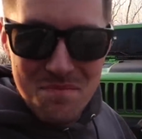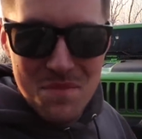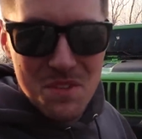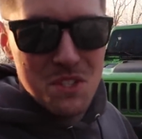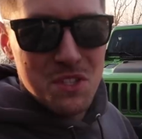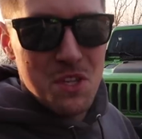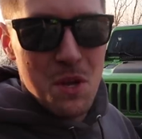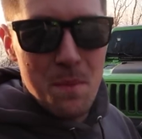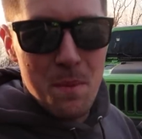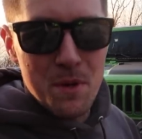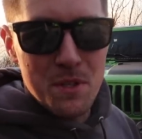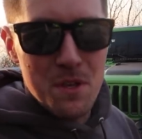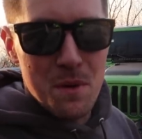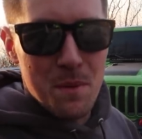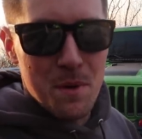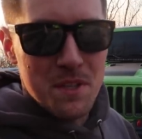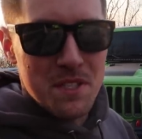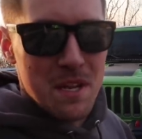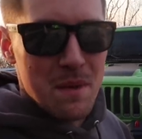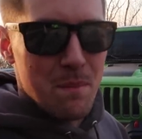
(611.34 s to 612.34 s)
super
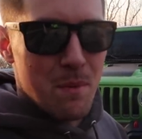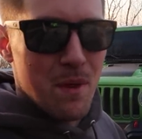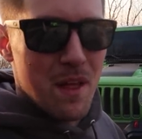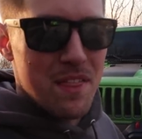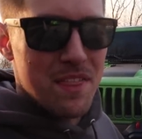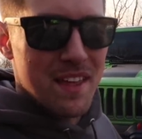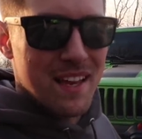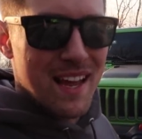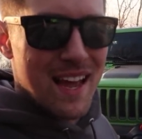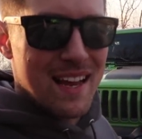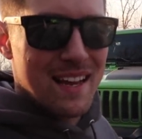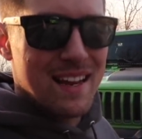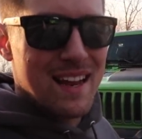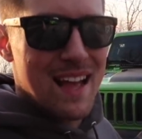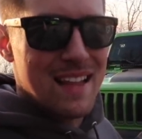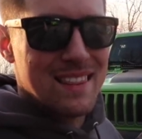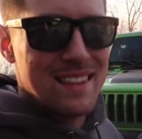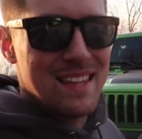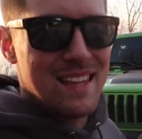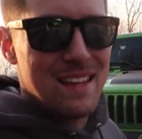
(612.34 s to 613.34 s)
super simple I think I
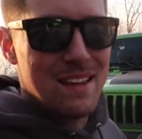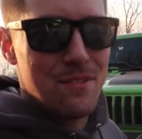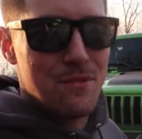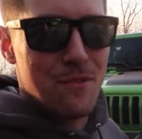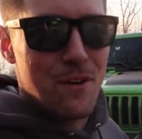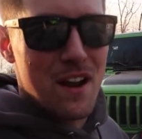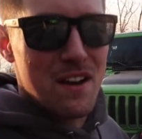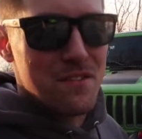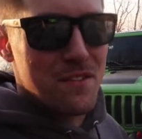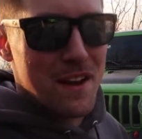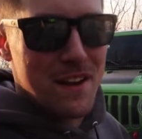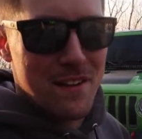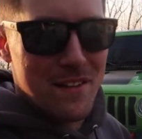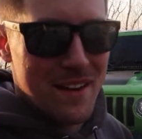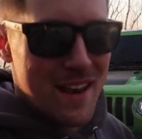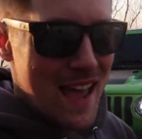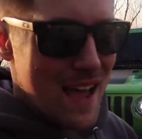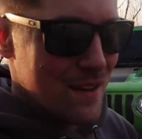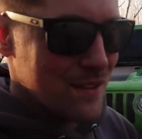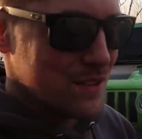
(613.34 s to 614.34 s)
got the front fender
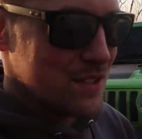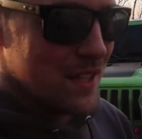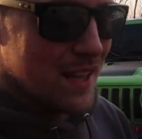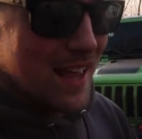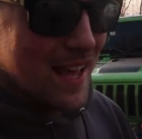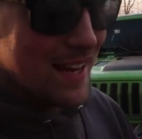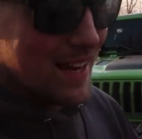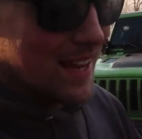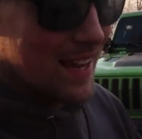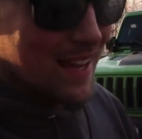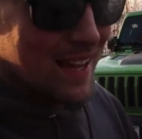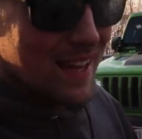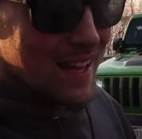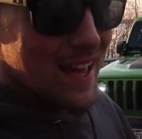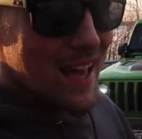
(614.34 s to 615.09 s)
down to like